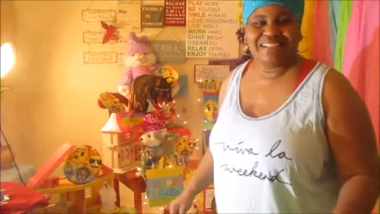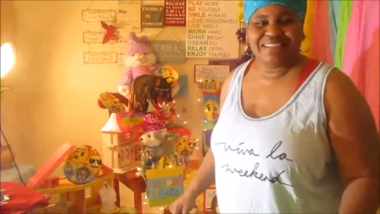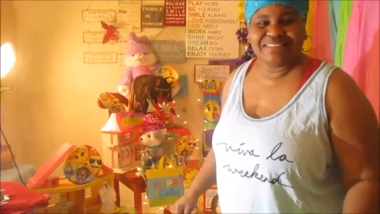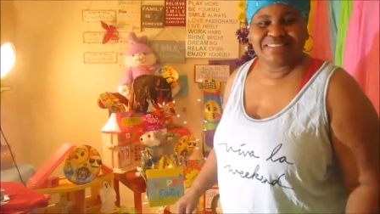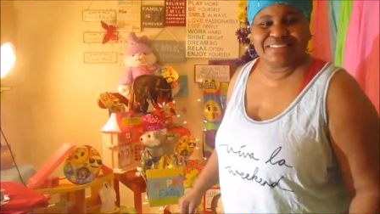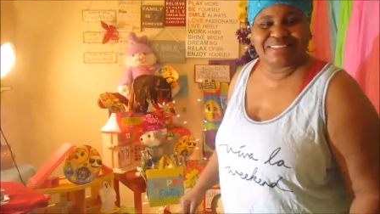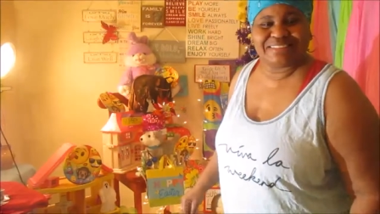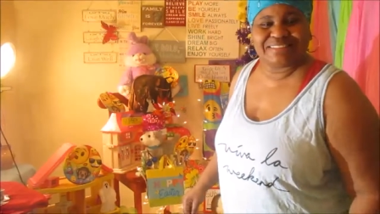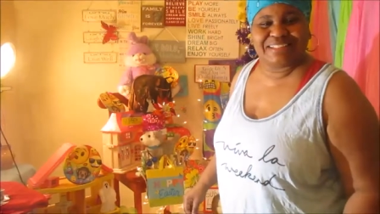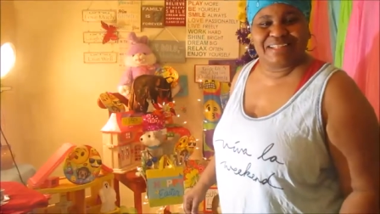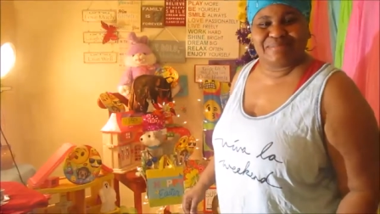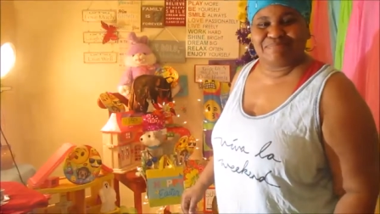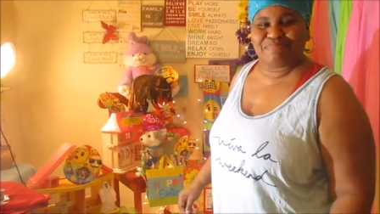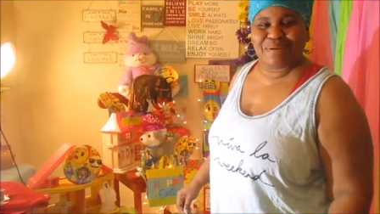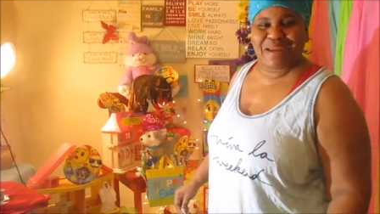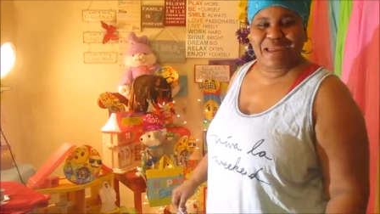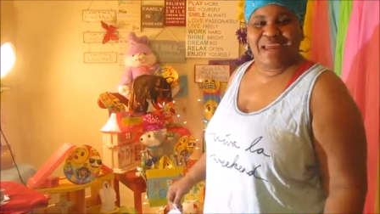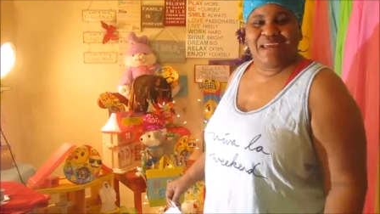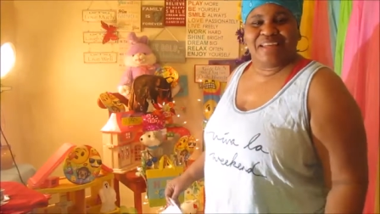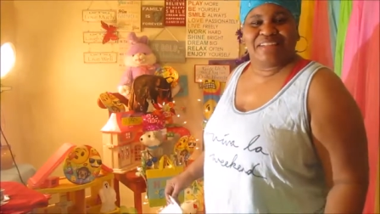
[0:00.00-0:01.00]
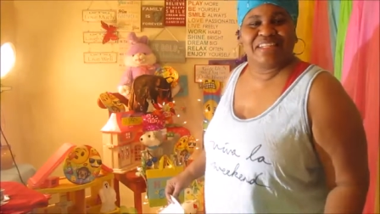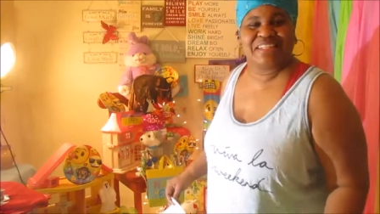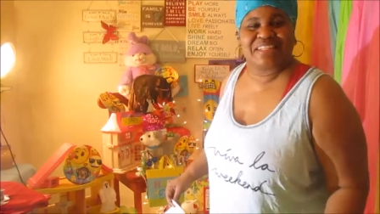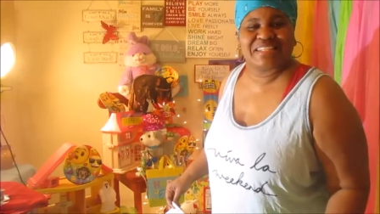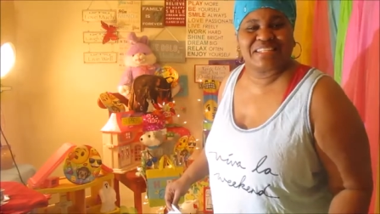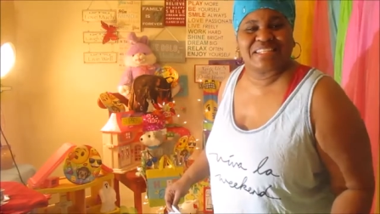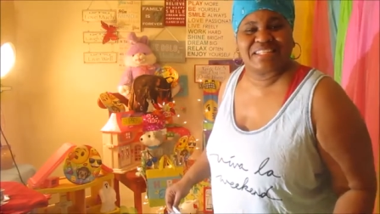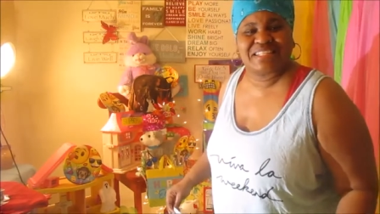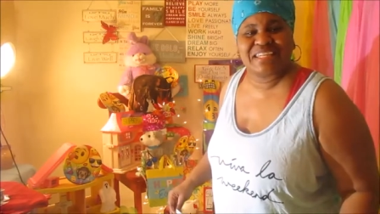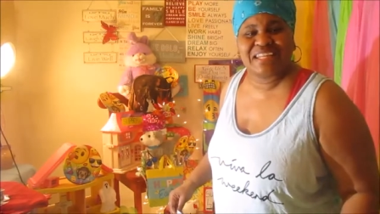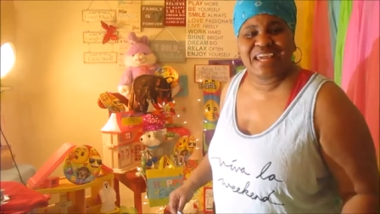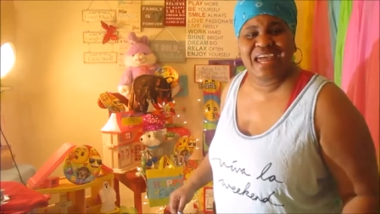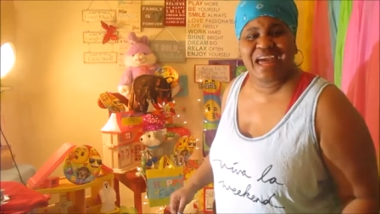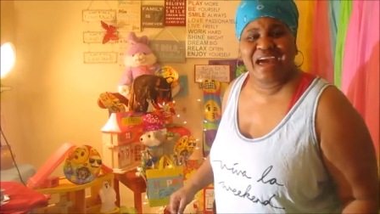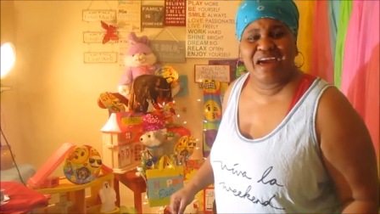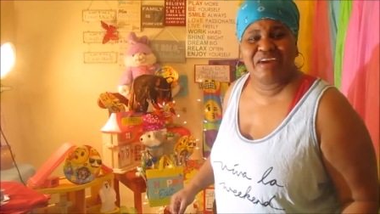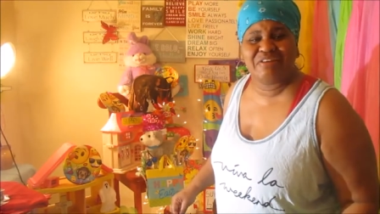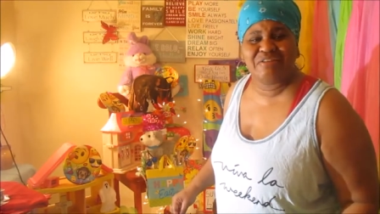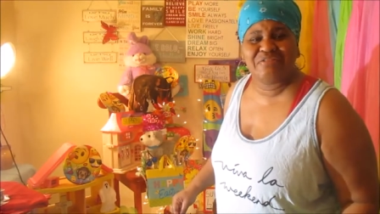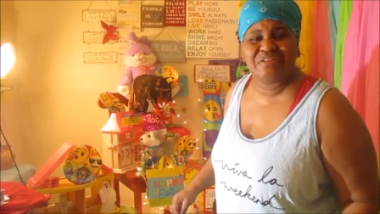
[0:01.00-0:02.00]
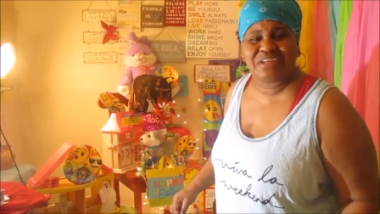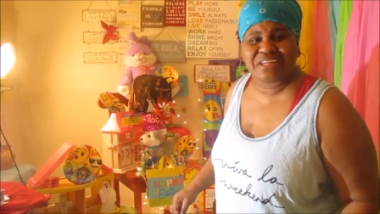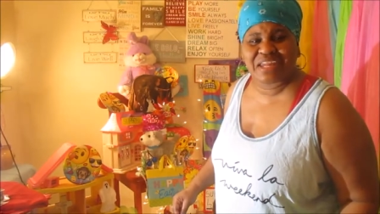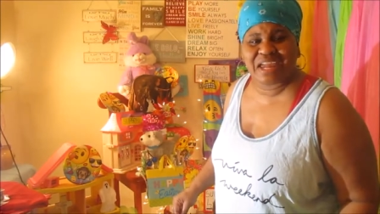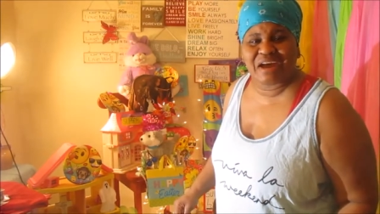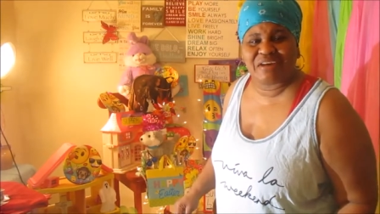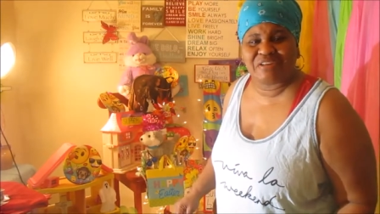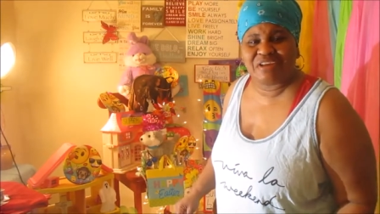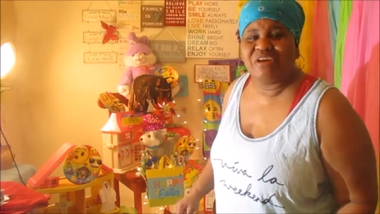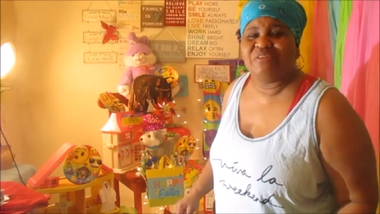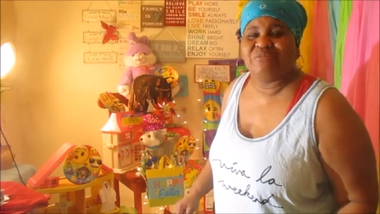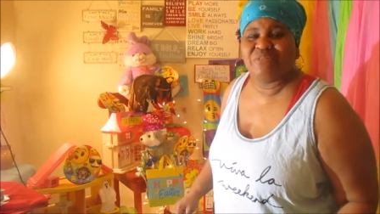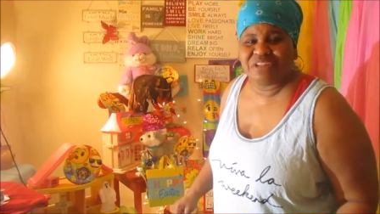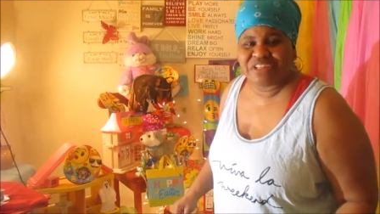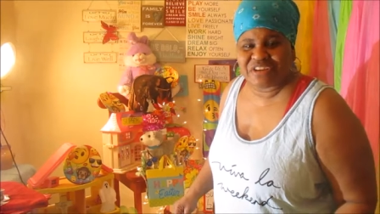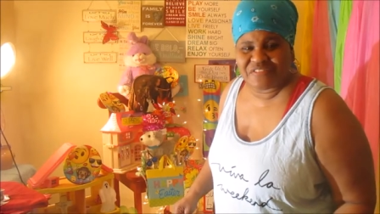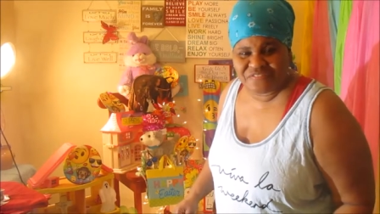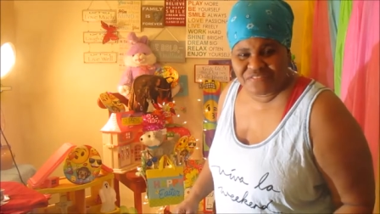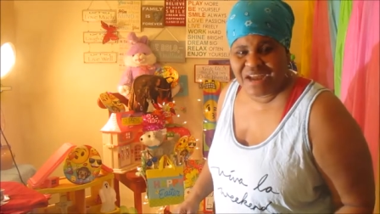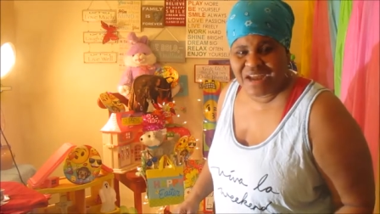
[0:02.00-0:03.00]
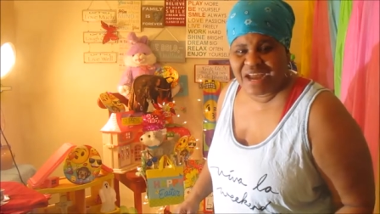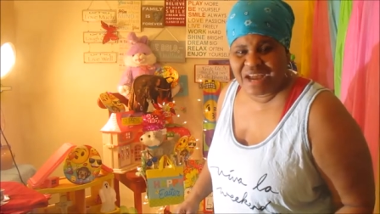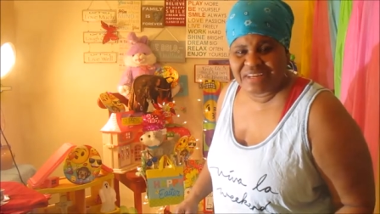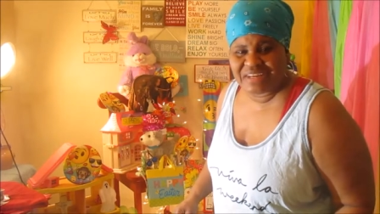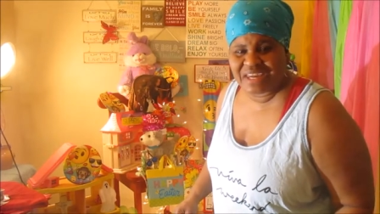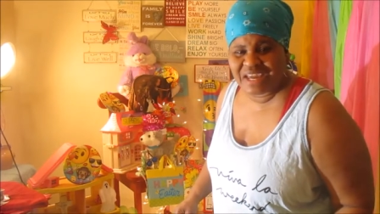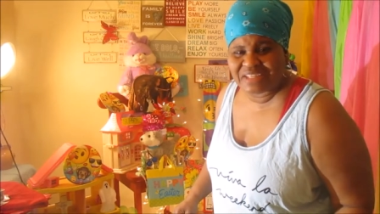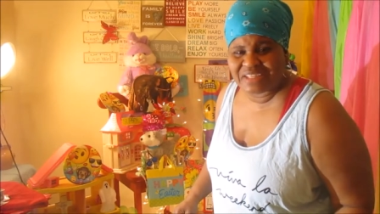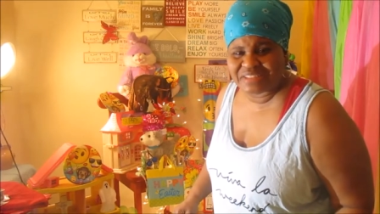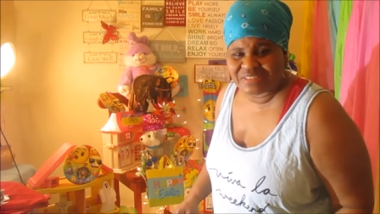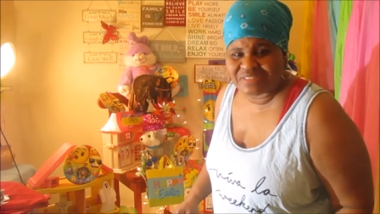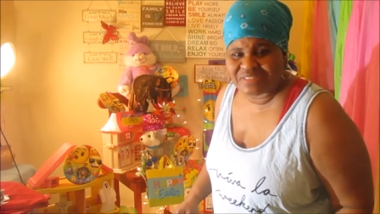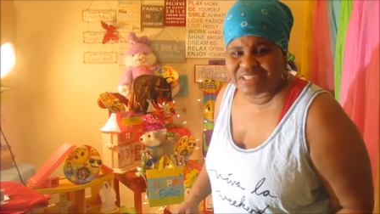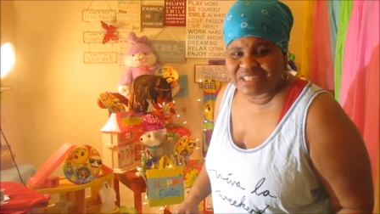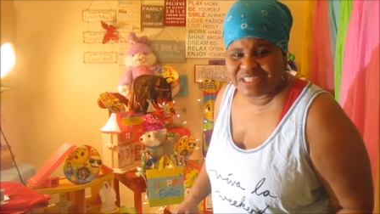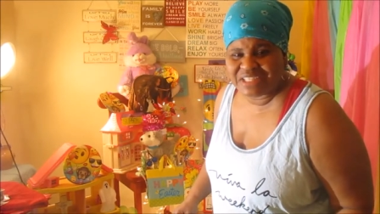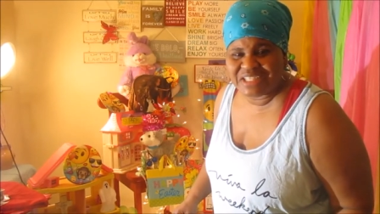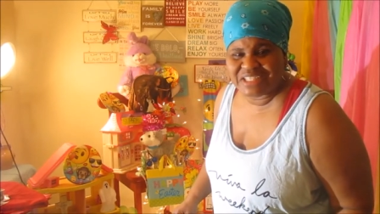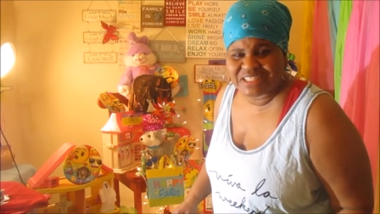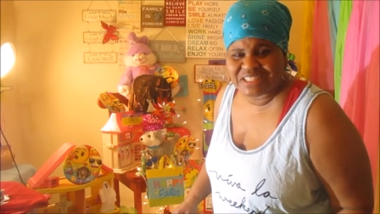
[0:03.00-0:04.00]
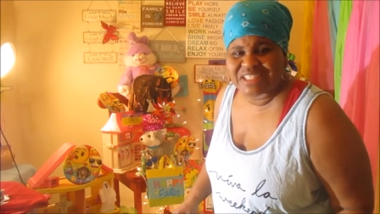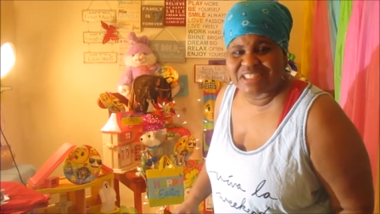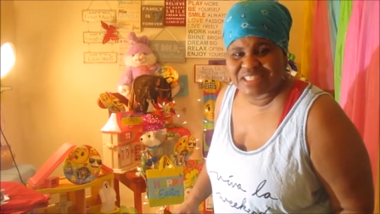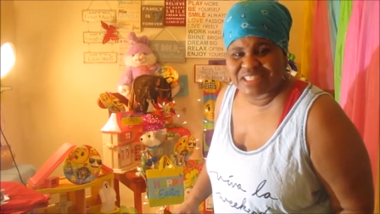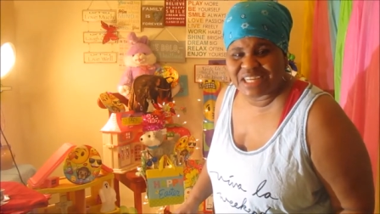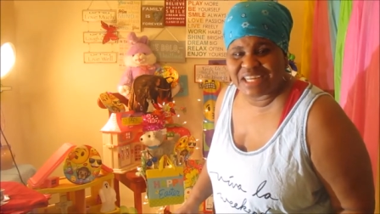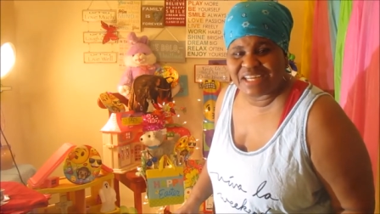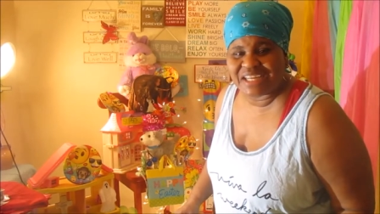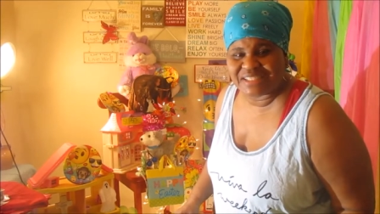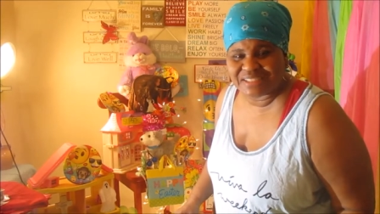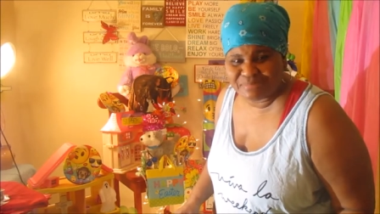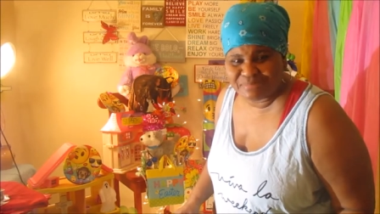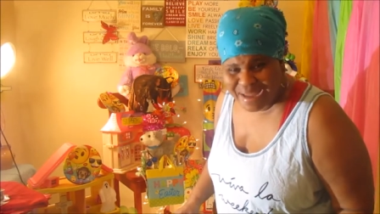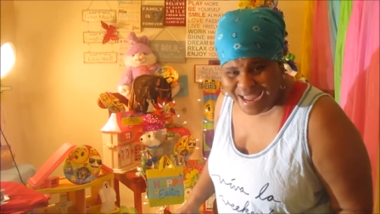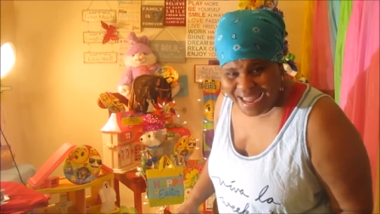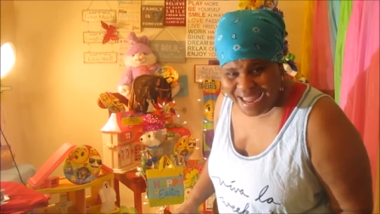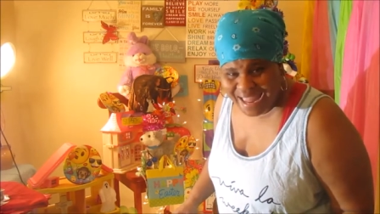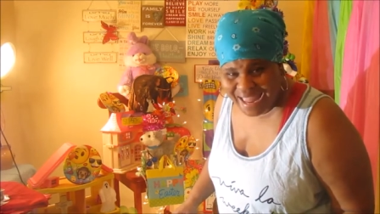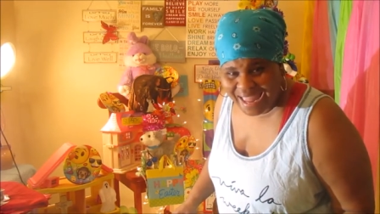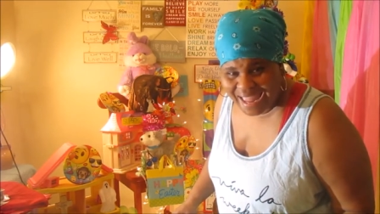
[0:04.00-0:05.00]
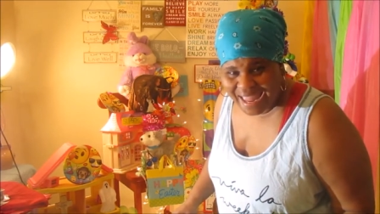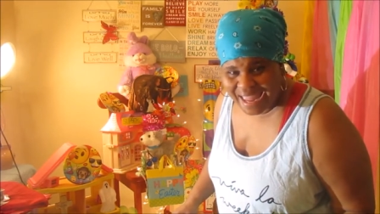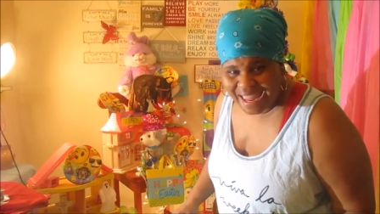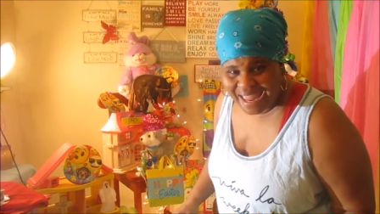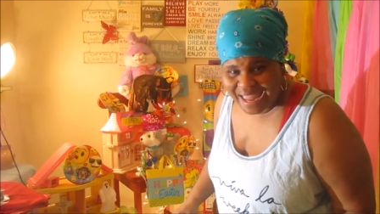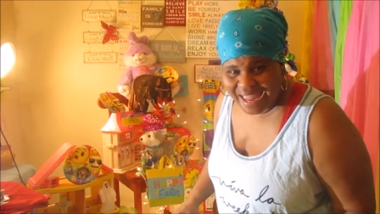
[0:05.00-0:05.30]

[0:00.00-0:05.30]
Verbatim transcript: Just get back. Just sit down on the couch when you find out your kids and change the mind.